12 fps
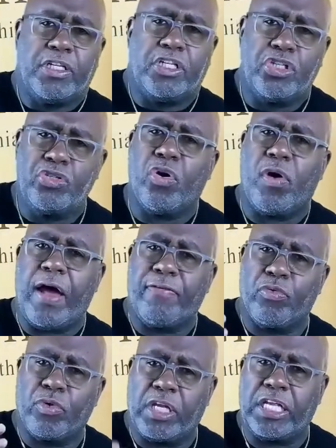You don't have
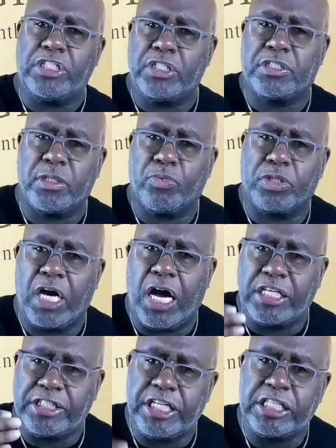a relationship with
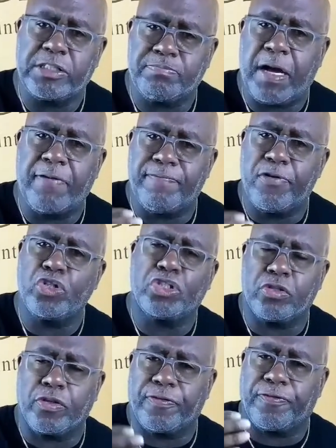God just by
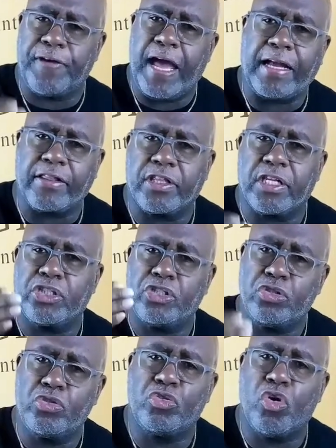virtue of the fact
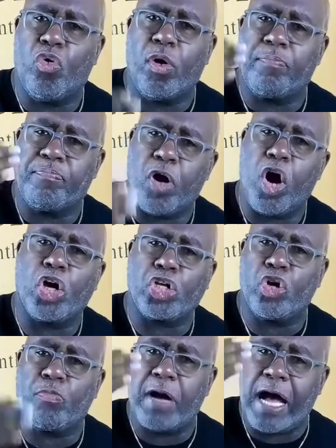that you go and
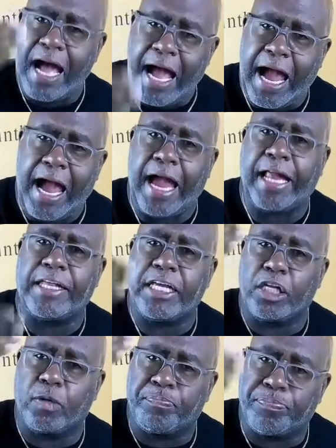park your behind
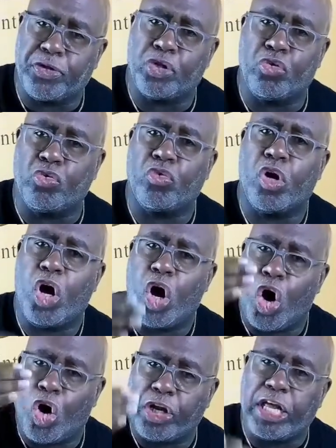in a pew
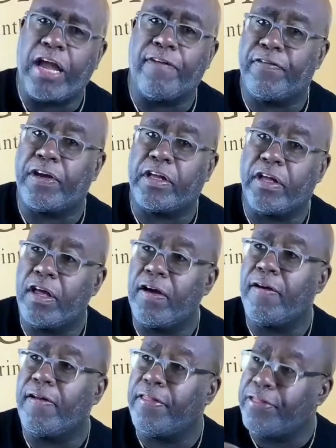on every
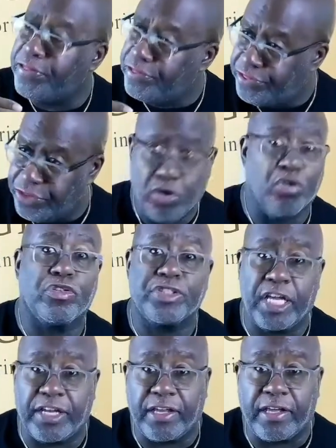third
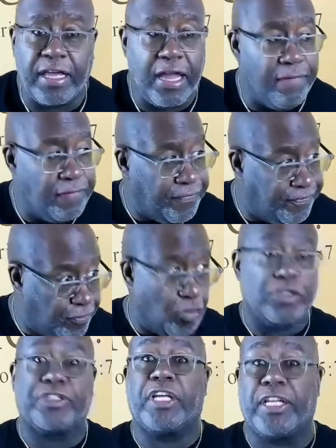Sunday, every
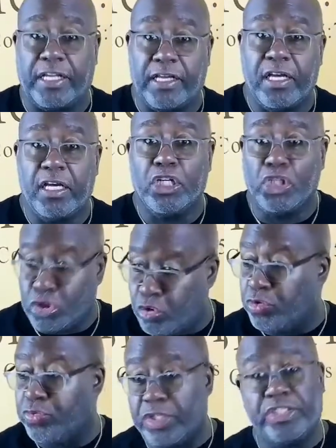fourth Sunday,
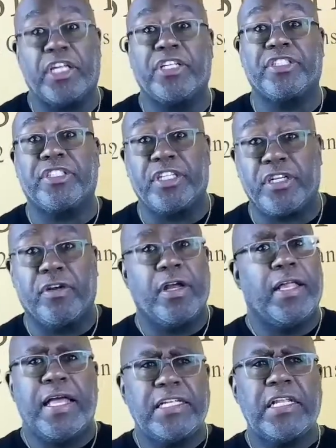two or three Sundays a year.
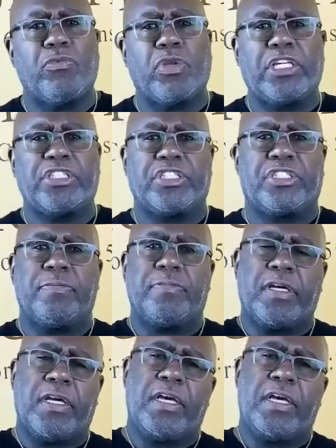That's not relationship.